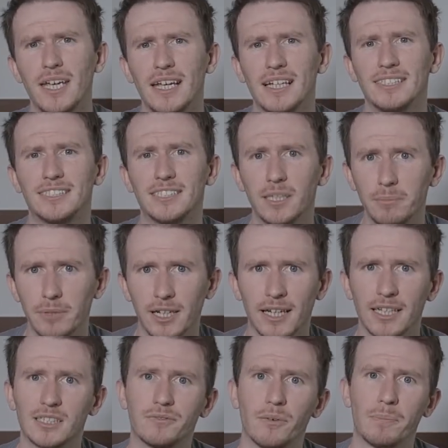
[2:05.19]
It
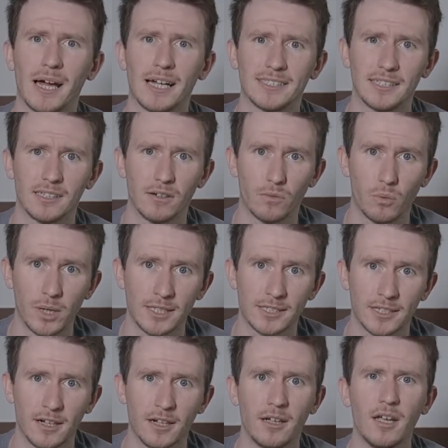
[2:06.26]
simulates the passing of
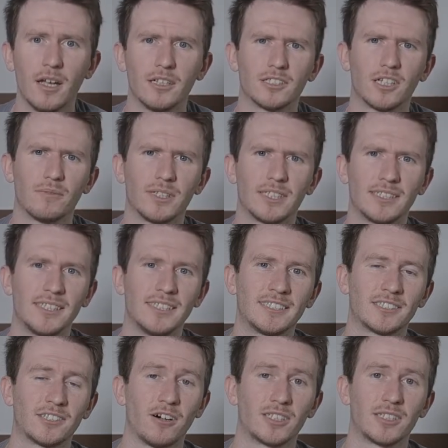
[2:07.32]
winter, so the seeds
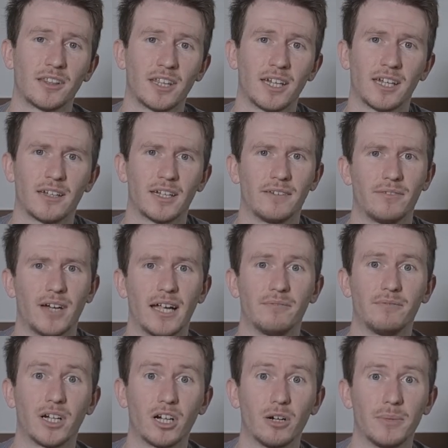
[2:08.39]
start to think
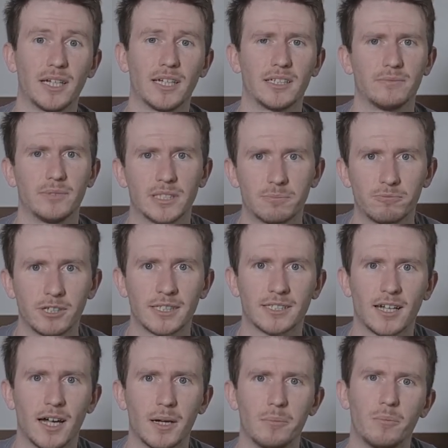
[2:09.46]
that they're coming into the
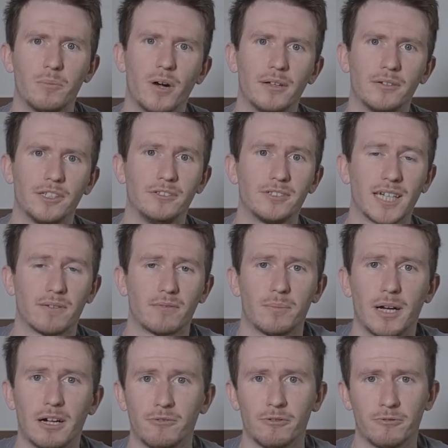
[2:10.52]
springtime when you take
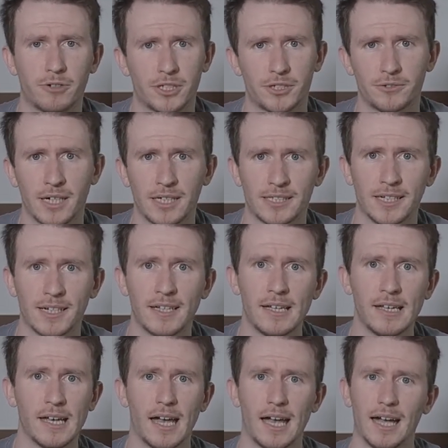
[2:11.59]
them out of the refrigerator
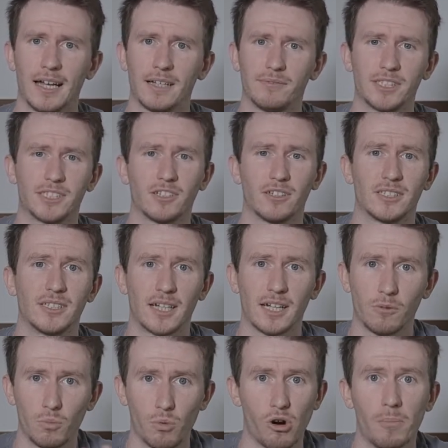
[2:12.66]
and they start to
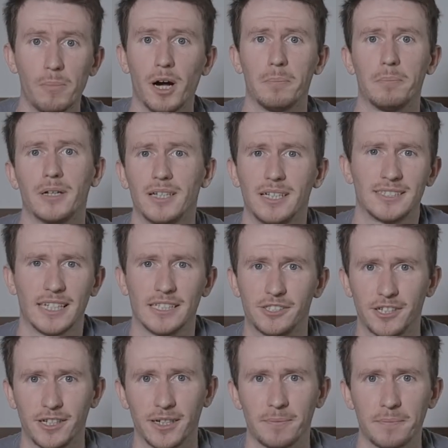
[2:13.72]
warm up,
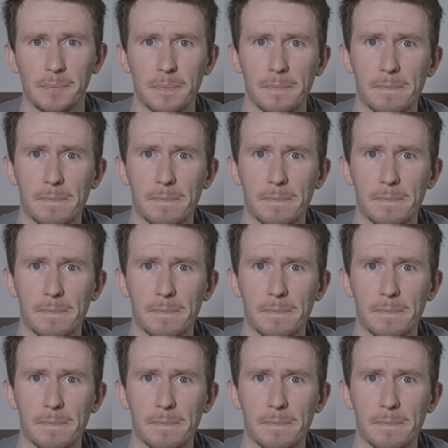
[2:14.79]
essentially.